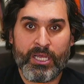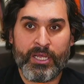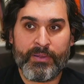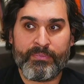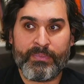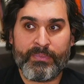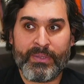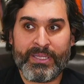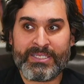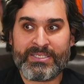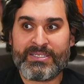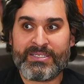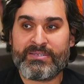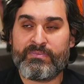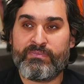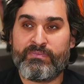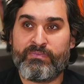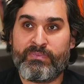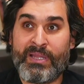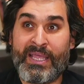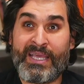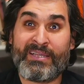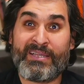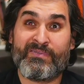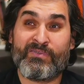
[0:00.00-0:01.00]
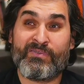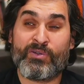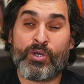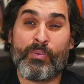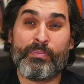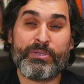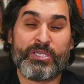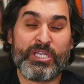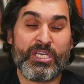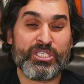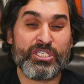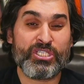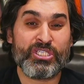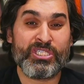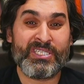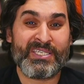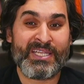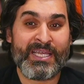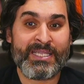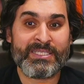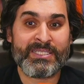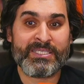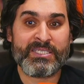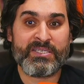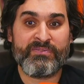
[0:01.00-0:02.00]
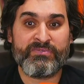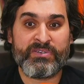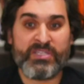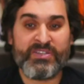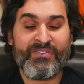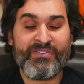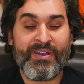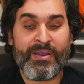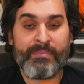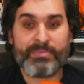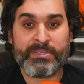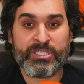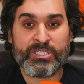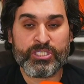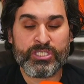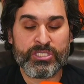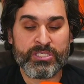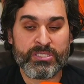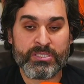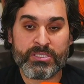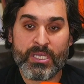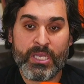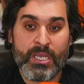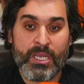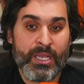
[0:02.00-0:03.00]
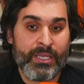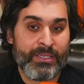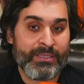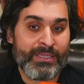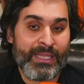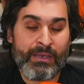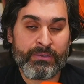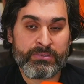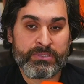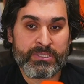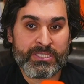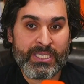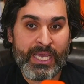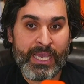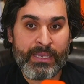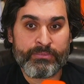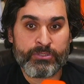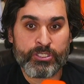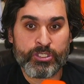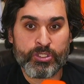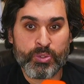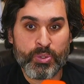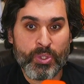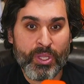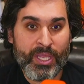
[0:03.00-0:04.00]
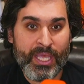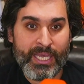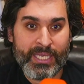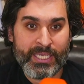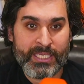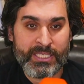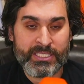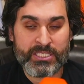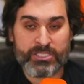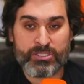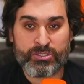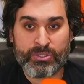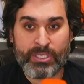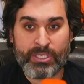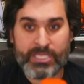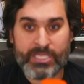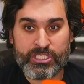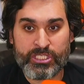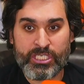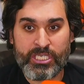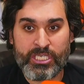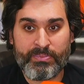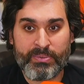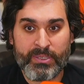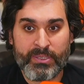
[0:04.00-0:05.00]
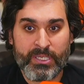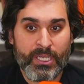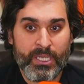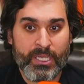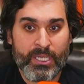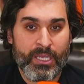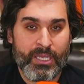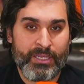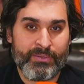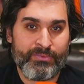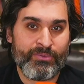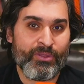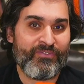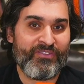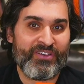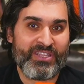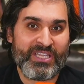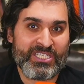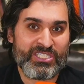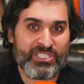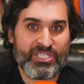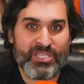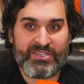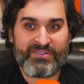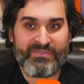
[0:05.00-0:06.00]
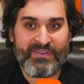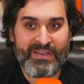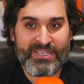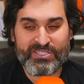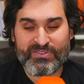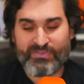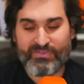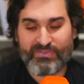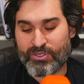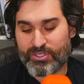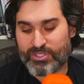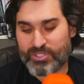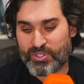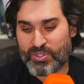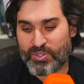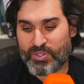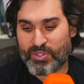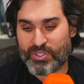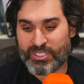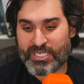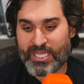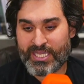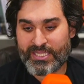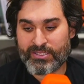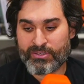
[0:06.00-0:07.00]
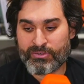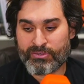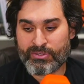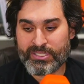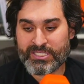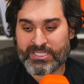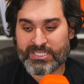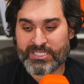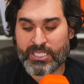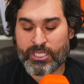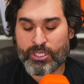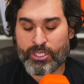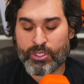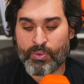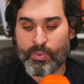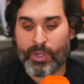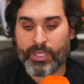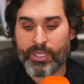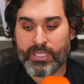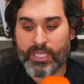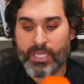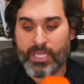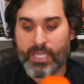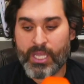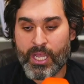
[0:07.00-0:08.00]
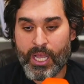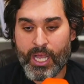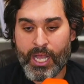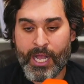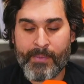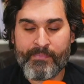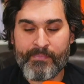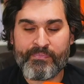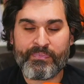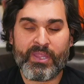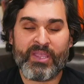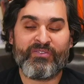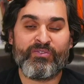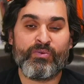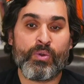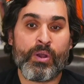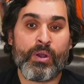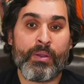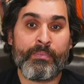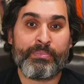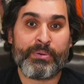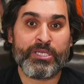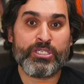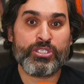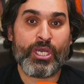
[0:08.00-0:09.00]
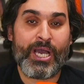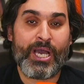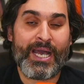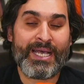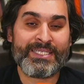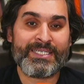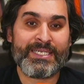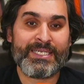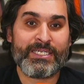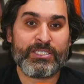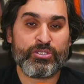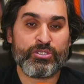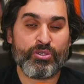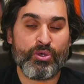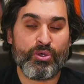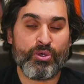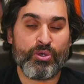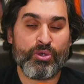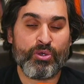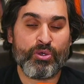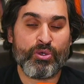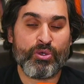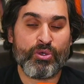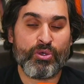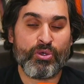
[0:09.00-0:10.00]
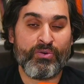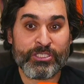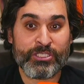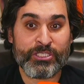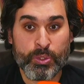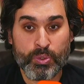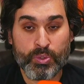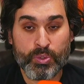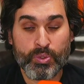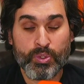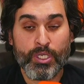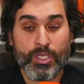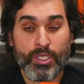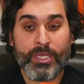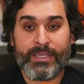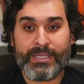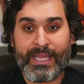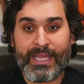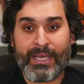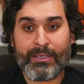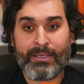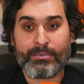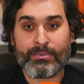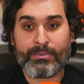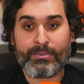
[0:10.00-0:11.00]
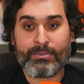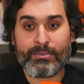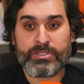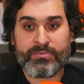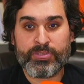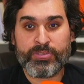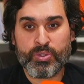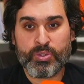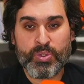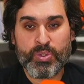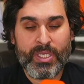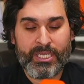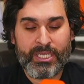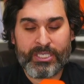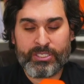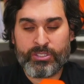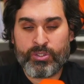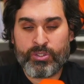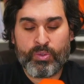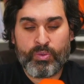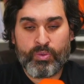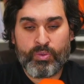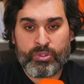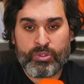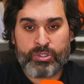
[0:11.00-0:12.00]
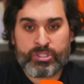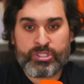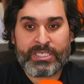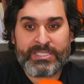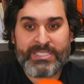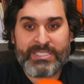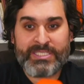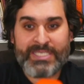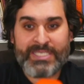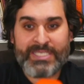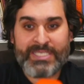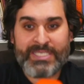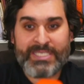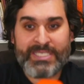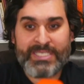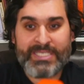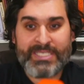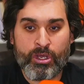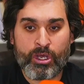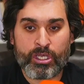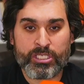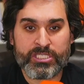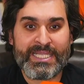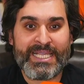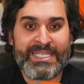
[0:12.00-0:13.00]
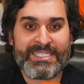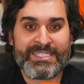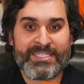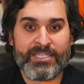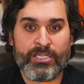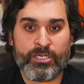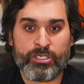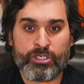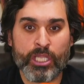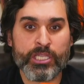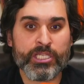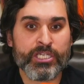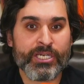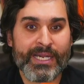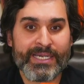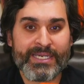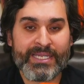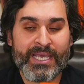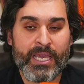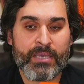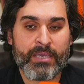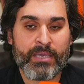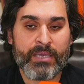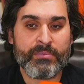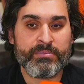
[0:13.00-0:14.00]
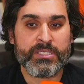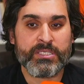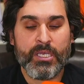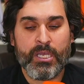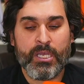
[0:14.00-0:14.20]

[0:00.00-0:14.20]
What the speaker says: in like computation intensive DeFi positions, now's the time to do that because it's really cheap. Not financial advice, of course, you can take the risks that you want. If you want to bridge your assets over to layer 2, now's the time to do that. Transactions can cost less than $1 at times,